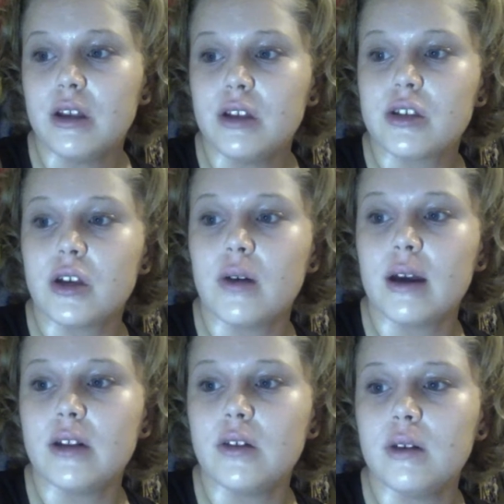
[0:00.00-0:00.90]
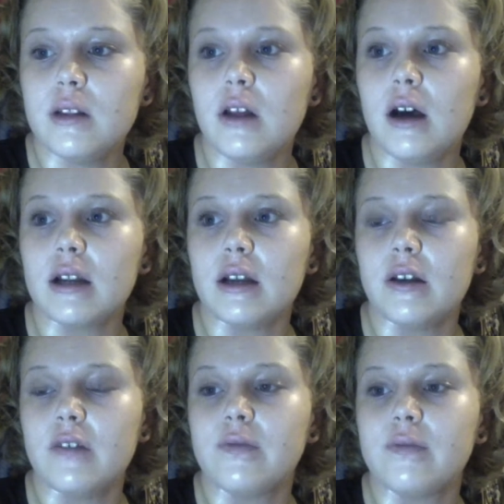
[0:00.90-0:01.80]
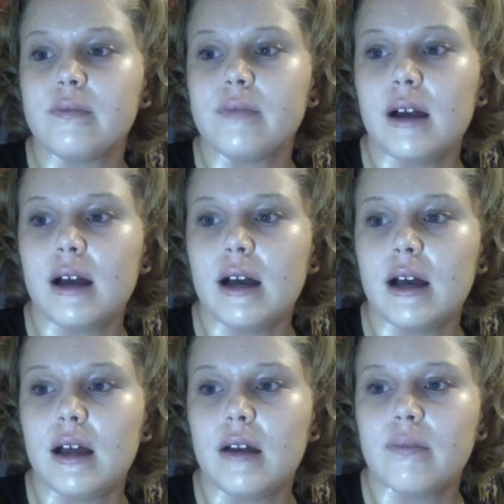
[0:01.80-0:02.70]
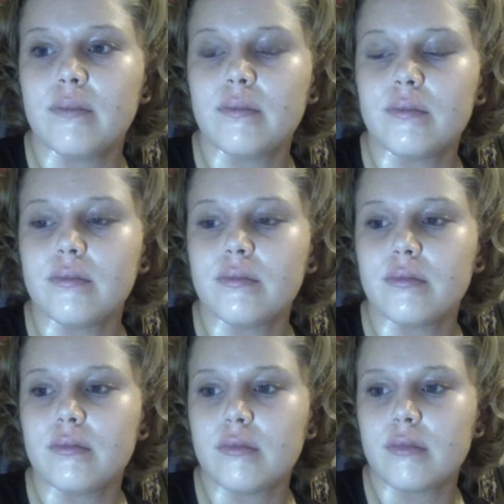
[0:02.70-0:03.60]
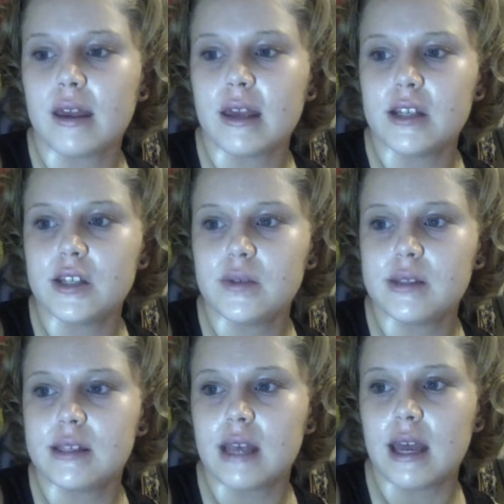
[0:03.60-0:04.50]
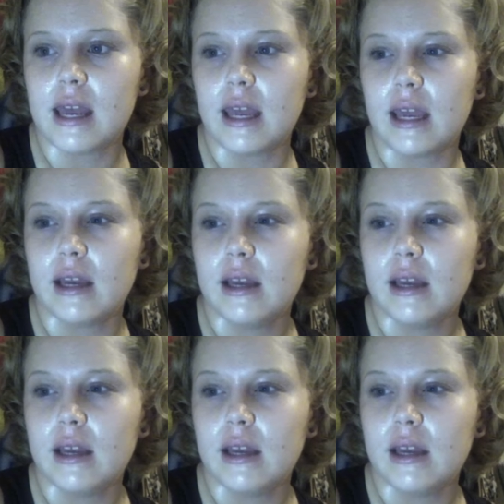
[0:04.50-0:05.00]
So I know a lot of, I guess you would say,